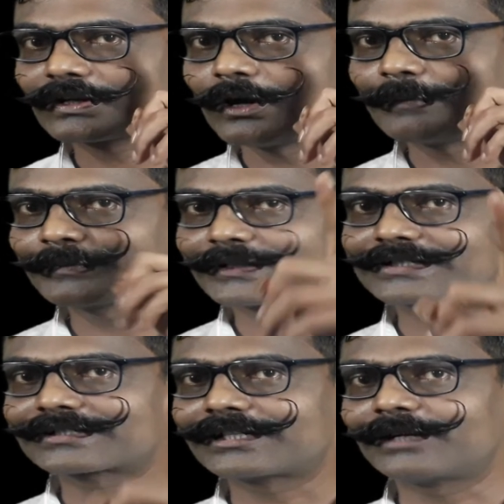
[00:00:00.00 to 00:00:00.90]
of
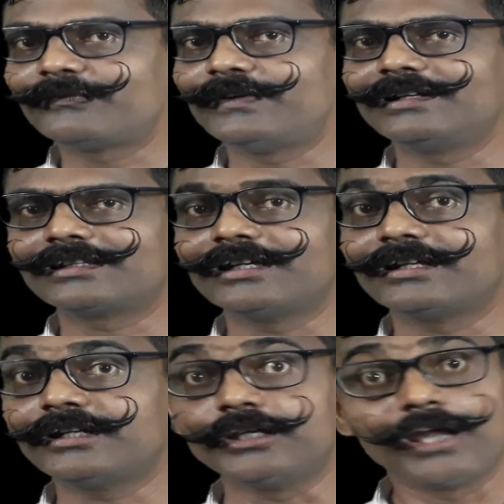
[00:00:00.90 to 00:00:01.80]
crystal field
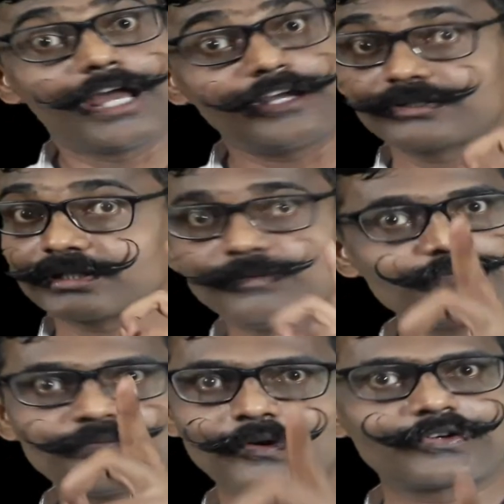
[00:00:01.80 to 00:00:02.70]
theory and it's an
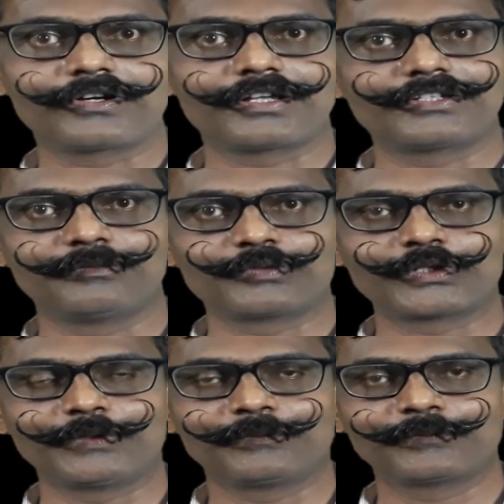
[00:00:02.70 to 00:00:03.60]
important
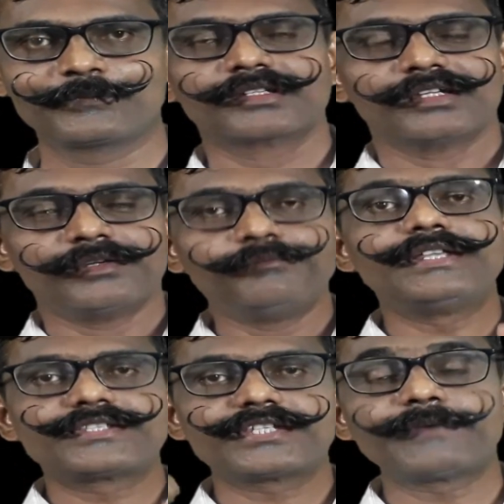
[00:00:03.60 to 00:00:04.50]
assumption.
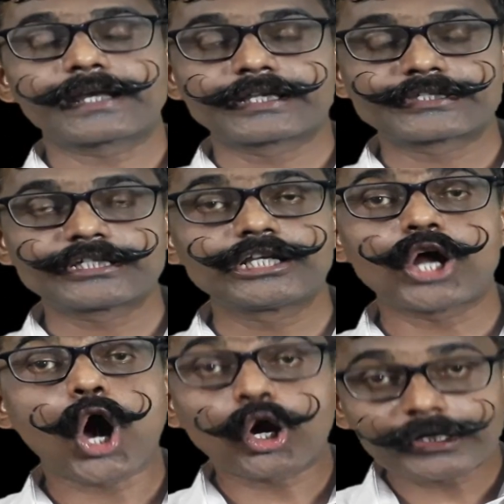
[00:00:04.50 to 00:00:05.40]
Means if I consider
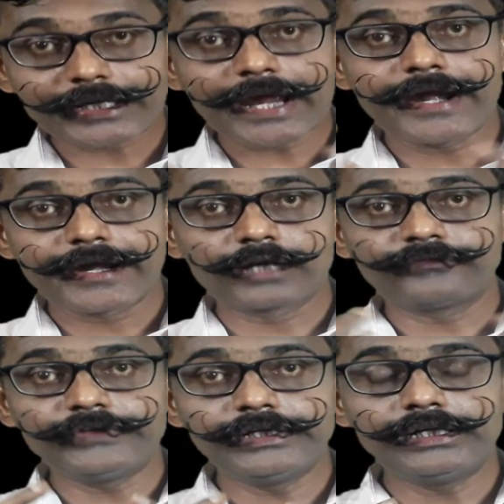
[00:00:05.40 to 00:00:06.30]
octahedral
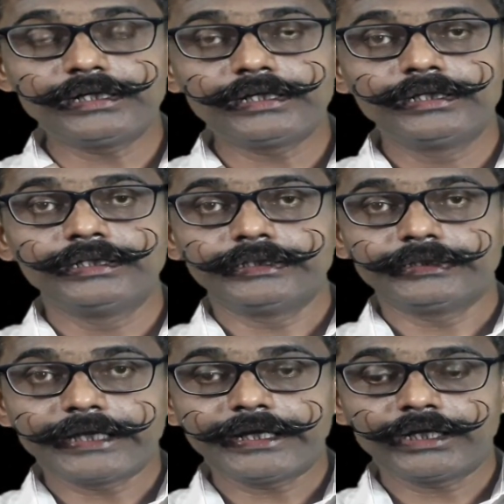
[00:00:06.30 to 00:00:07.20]
field,
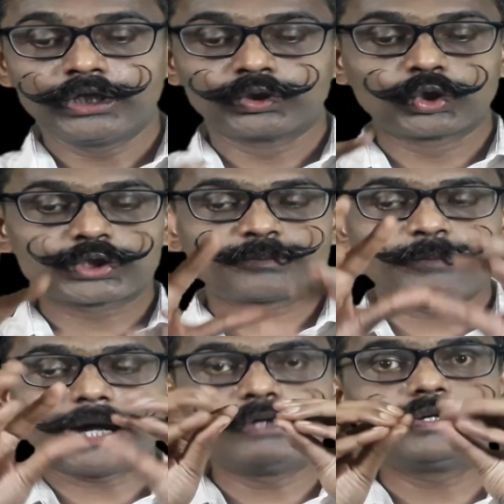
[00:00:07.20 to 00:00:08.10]
then those
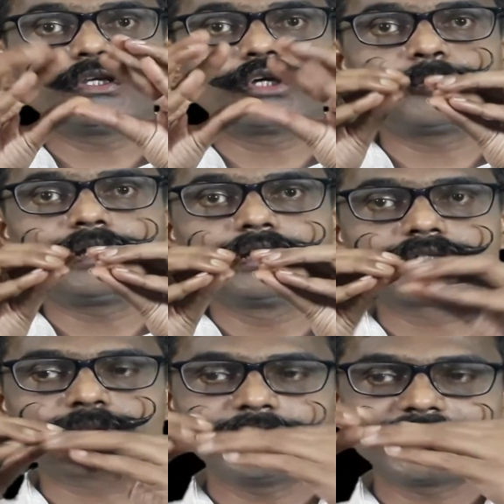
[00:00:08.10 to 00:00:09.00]
5 d
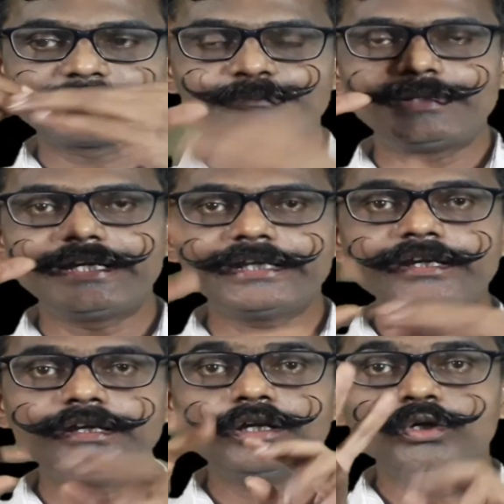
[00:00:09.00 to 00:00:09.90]
orbitals will split in
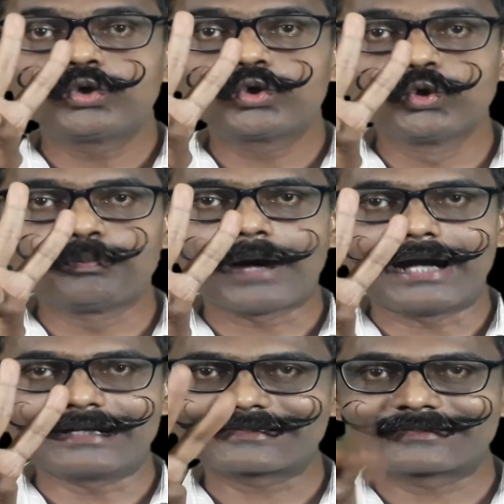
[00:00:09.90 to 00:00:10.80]
two
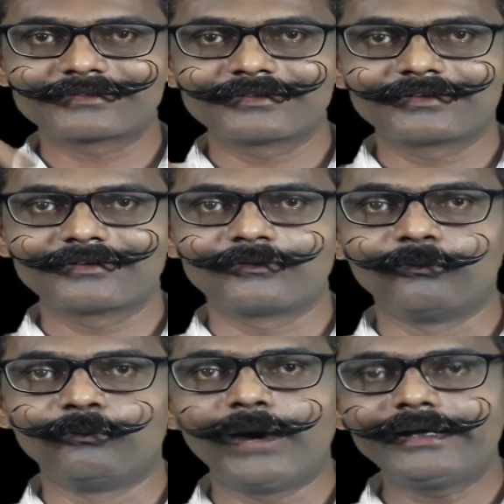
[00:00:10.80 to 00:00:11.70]
parts.
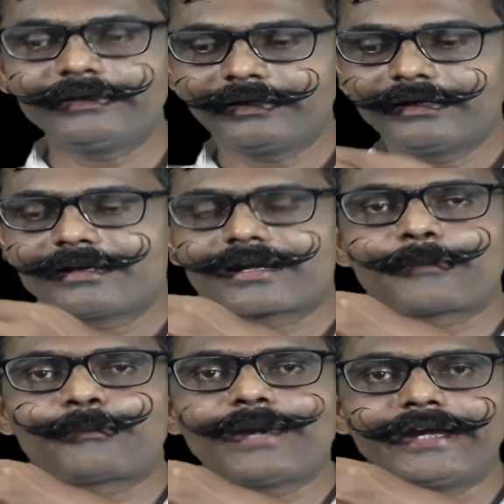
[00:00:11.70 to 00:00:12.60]
One
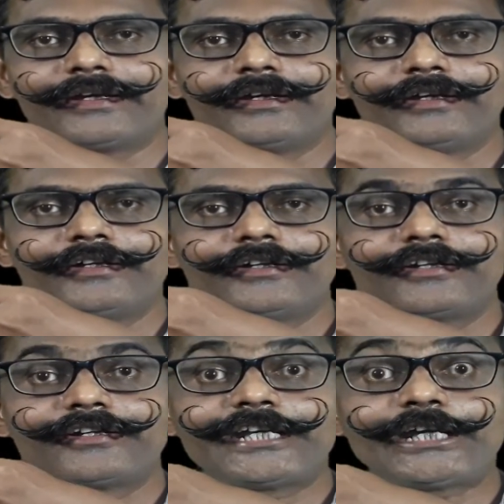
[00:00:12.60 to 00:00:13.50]
triplet,
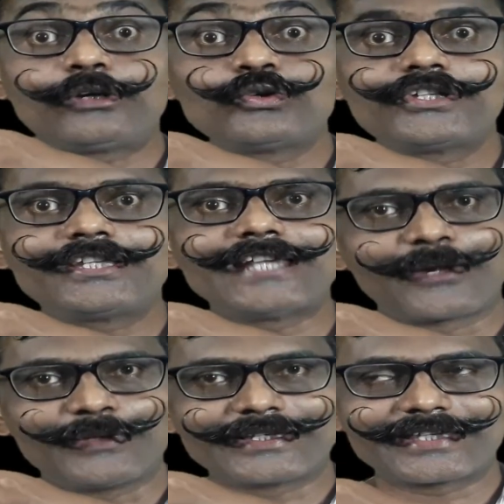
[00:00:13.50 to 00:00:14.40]
T2G that
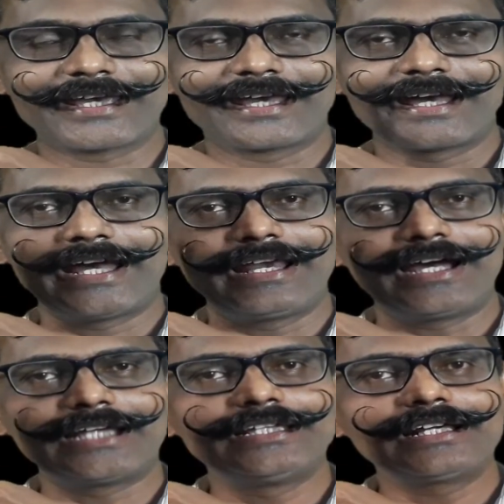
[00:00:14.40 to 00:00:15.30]
we say, and
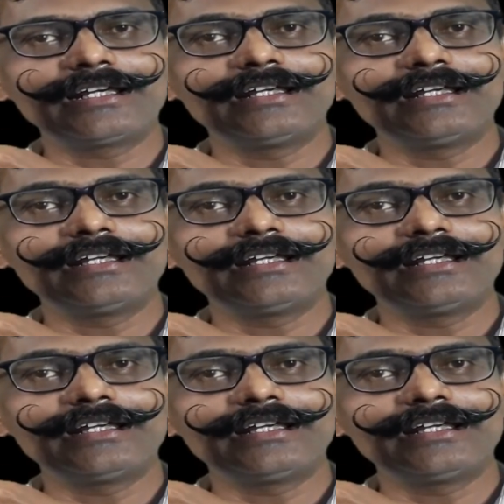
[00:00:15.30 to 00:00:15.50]
other